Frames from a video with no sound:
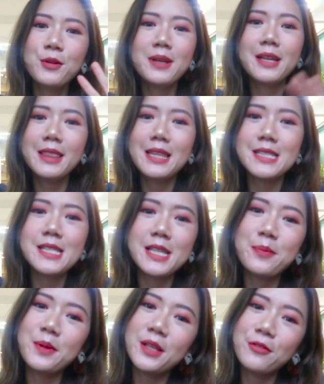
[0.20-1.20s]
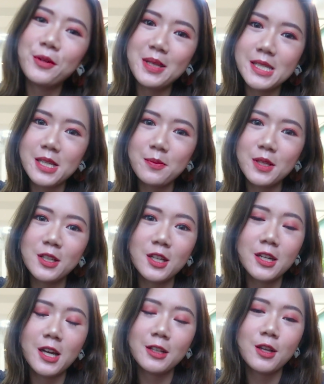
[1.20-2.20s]
everyone, this is Camille from
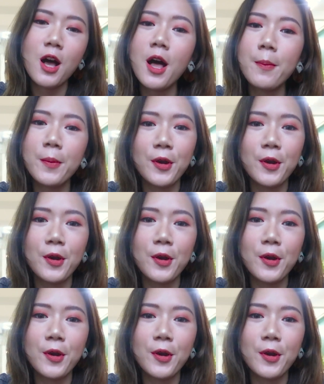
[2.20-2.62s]
itscamilleco.com